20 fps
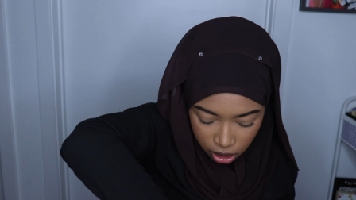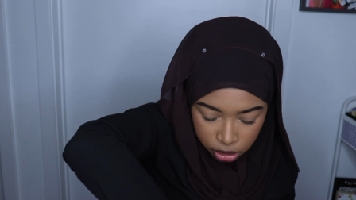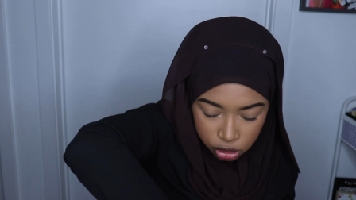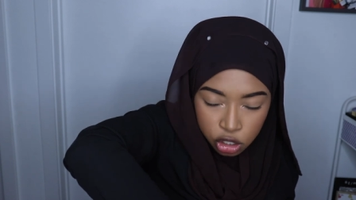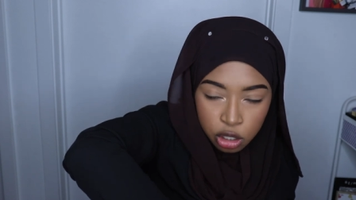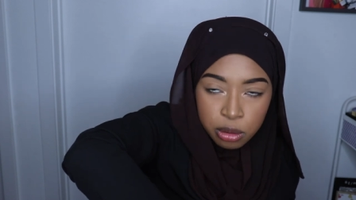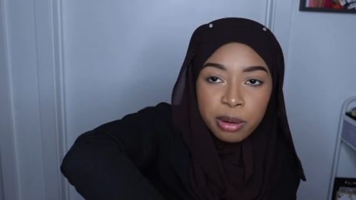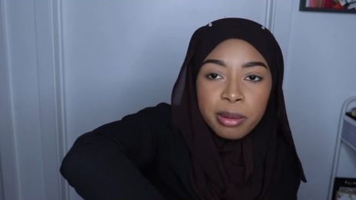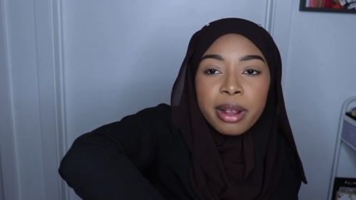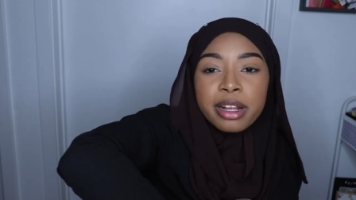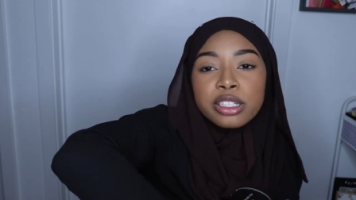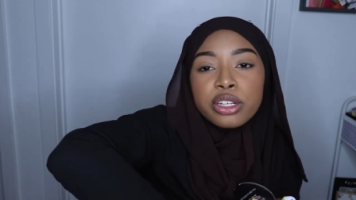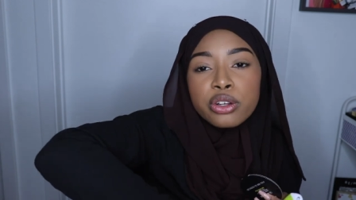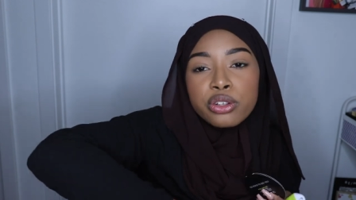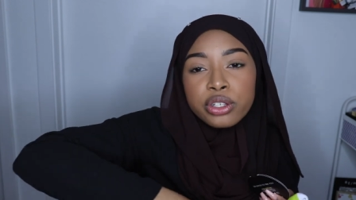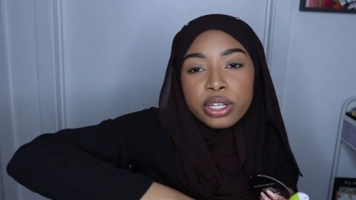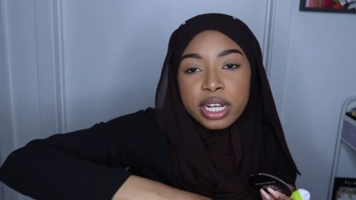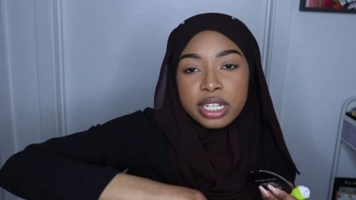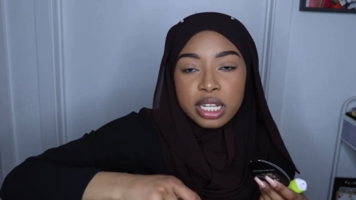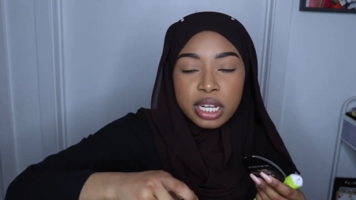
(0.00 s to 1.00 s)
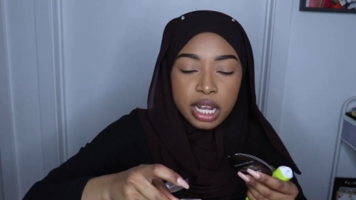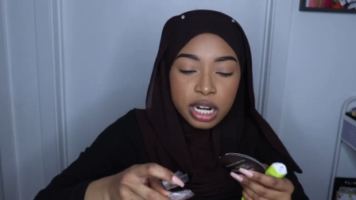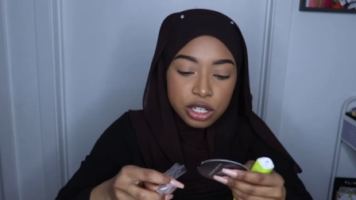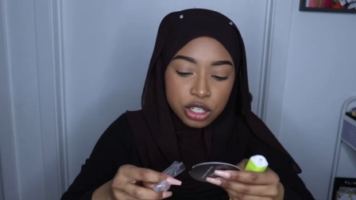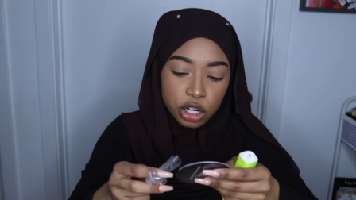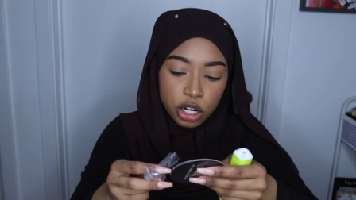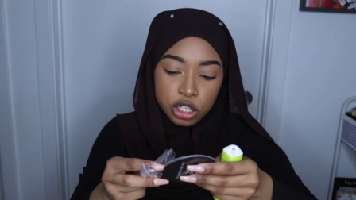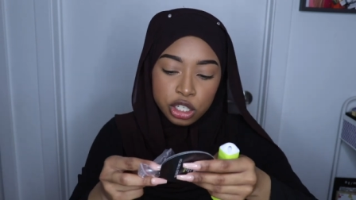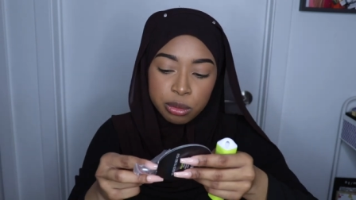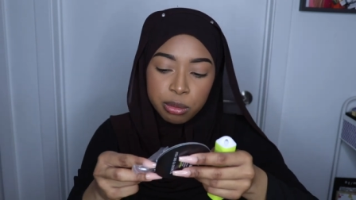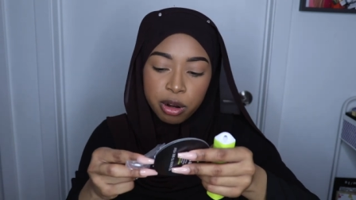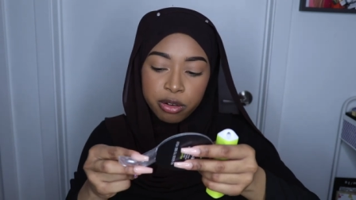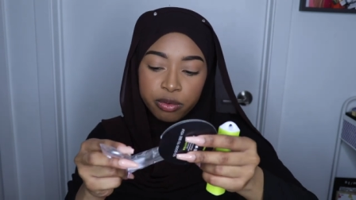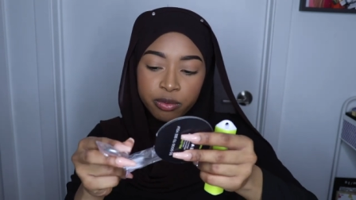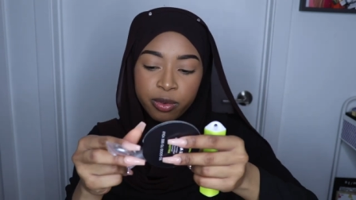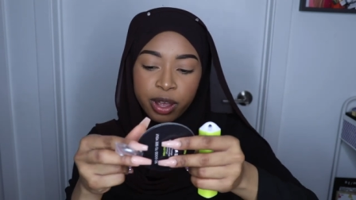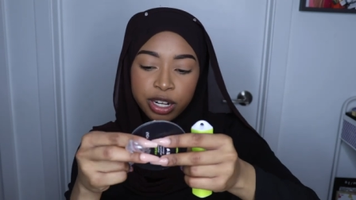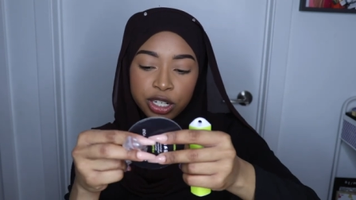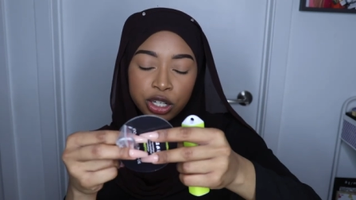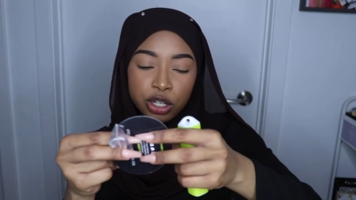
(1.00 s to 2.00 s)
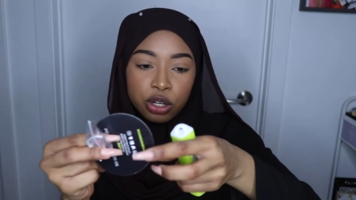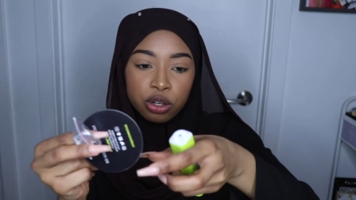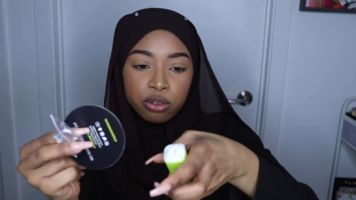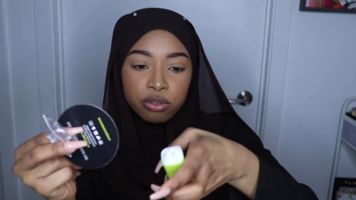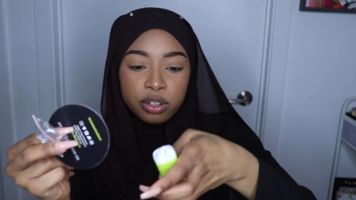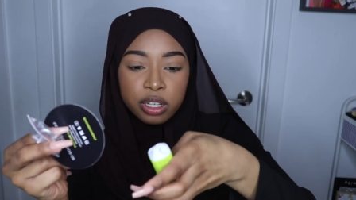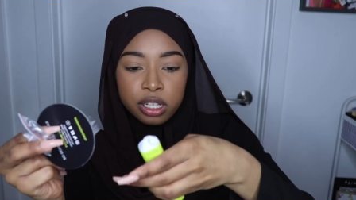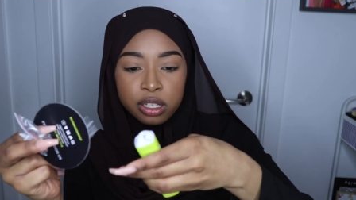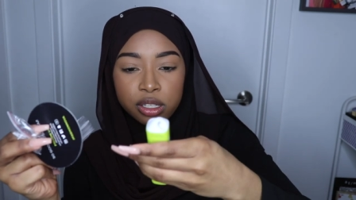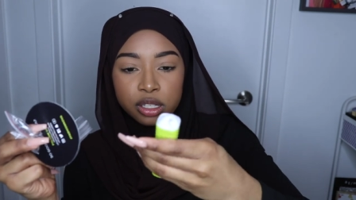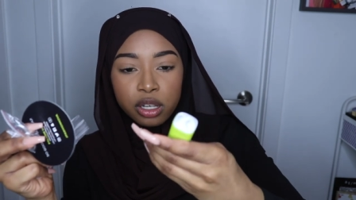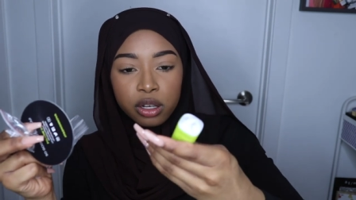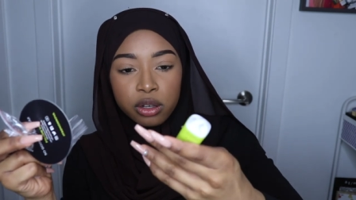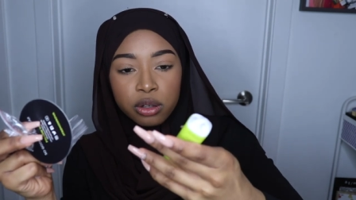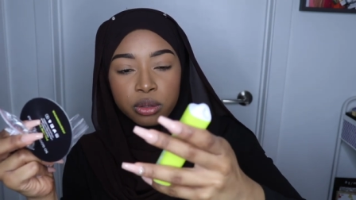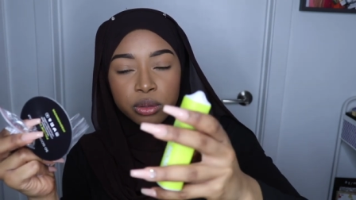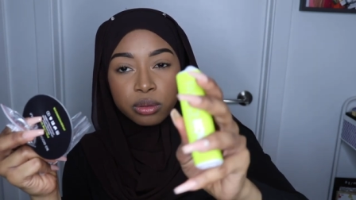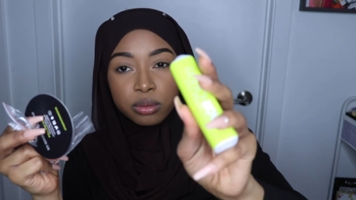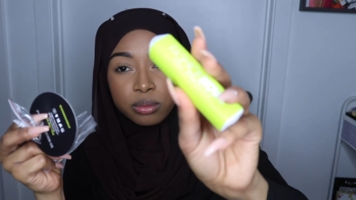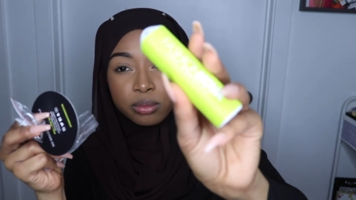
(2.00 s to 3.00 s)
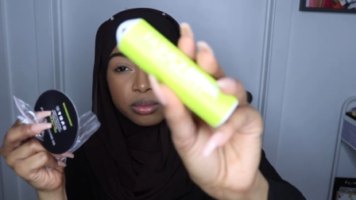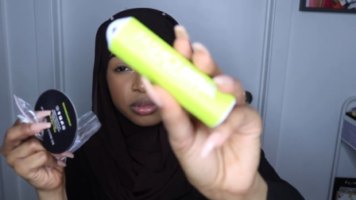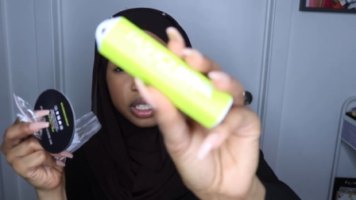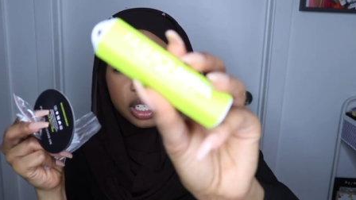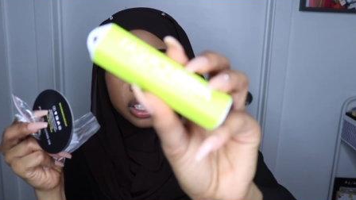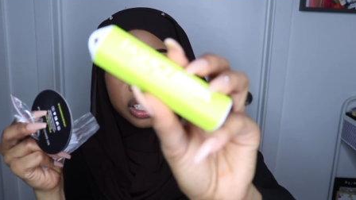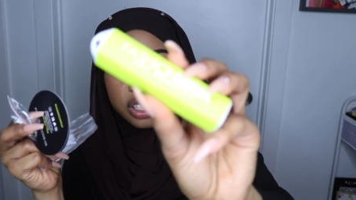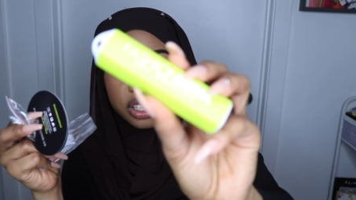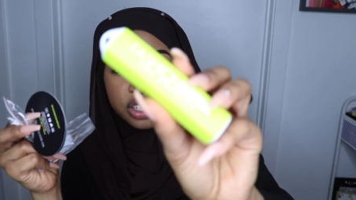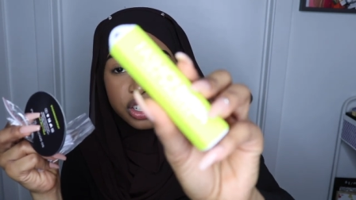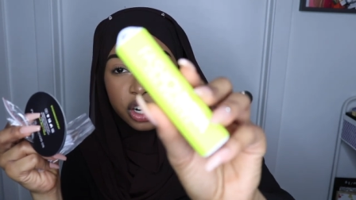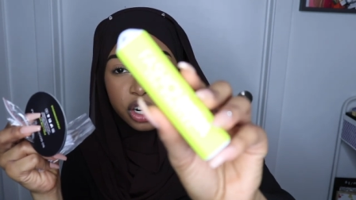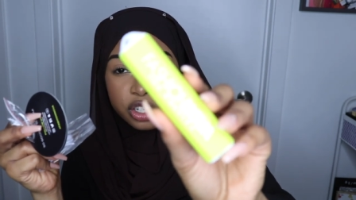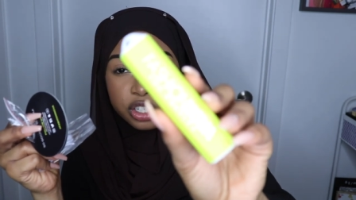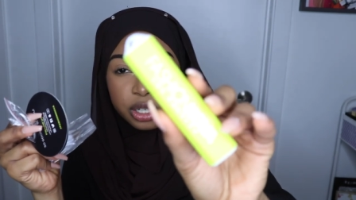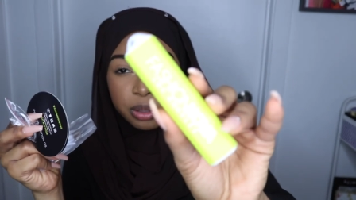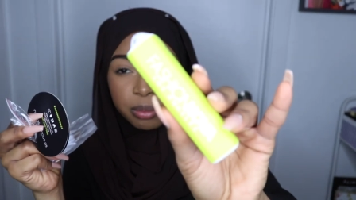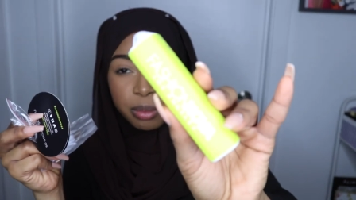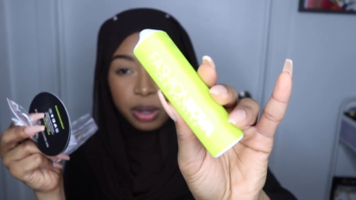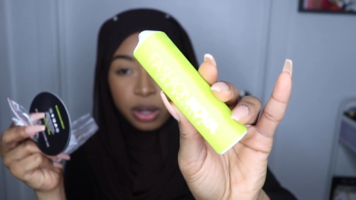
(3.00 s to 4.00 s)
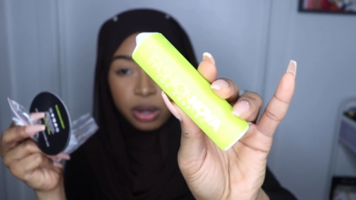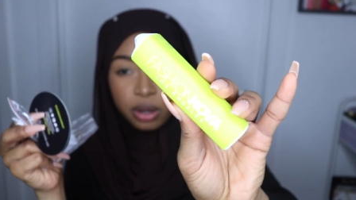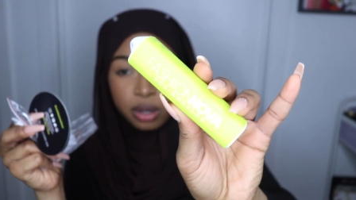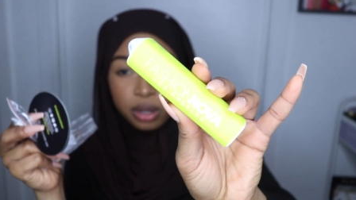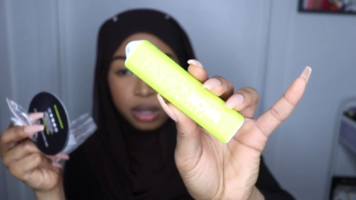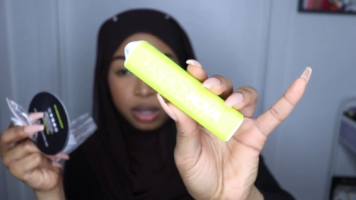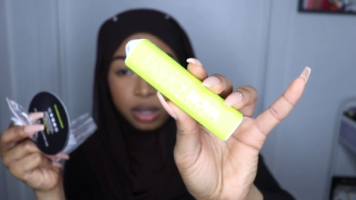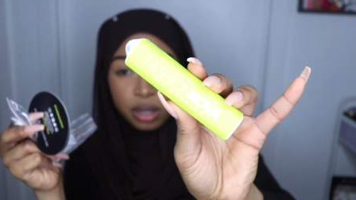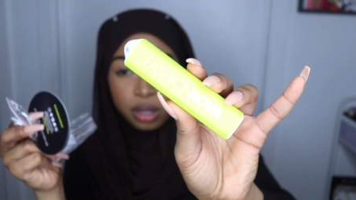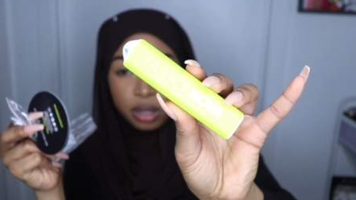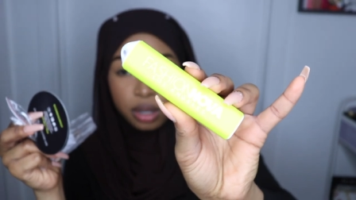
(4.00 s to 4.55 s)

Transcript: so remember I told you guys I got a charging bar from Fashion Nova. So this is the charging bar.